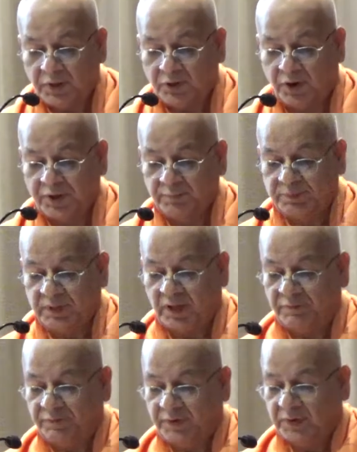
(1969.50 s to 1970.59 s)
God
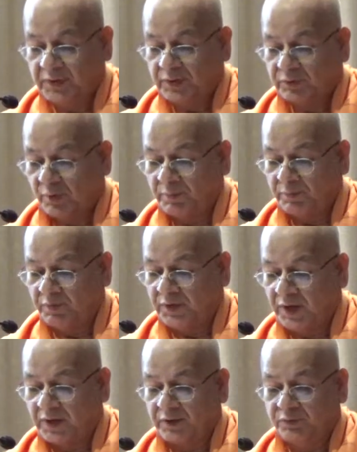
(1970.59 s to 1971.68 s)
himself. Swami
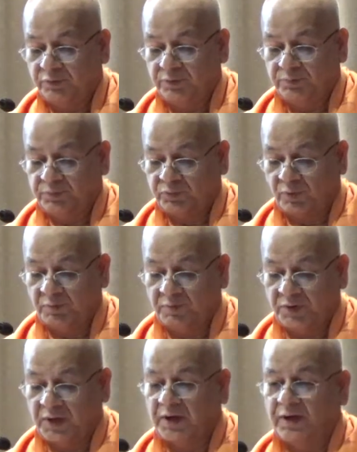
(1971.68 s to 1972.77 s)

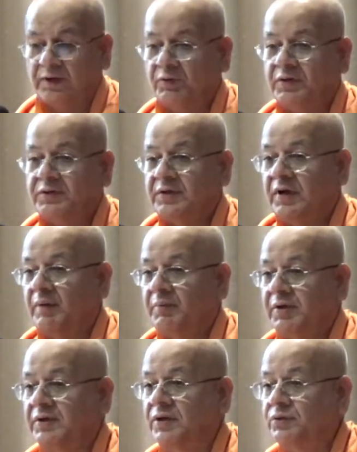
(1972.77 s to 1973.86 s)
Vivekananda once Sri
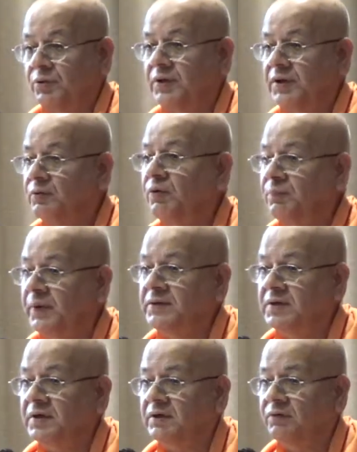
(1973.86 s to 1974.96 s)
Ramakrishna showed his own
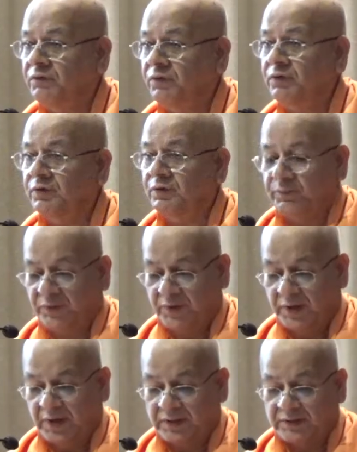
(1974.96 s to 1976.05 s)
picture, own photo,
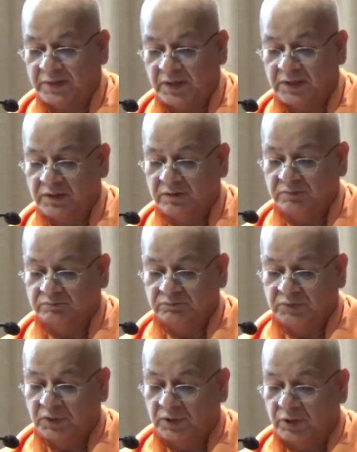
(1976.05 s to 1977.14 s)
and said,
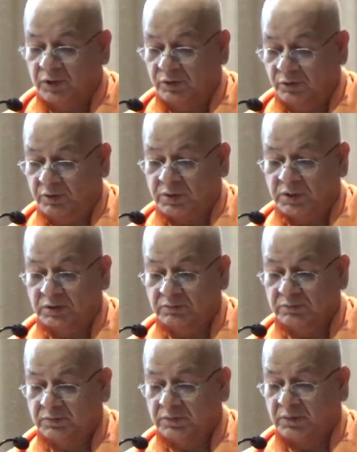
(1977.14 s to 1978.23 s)

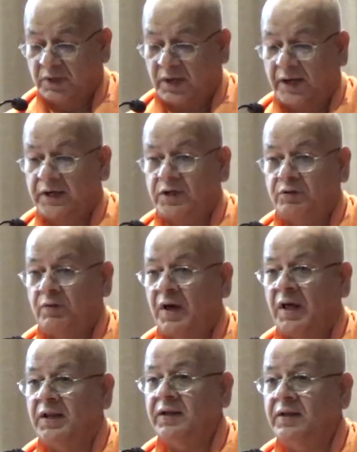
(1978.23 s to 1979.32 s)
"Look, I
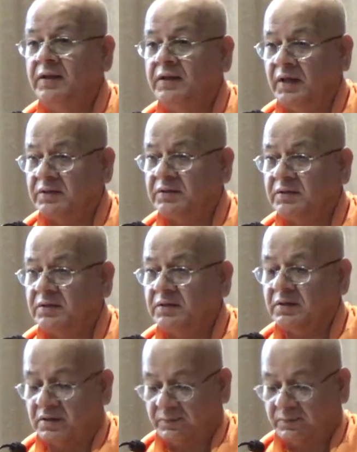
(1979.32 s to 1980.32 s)
dwell in this,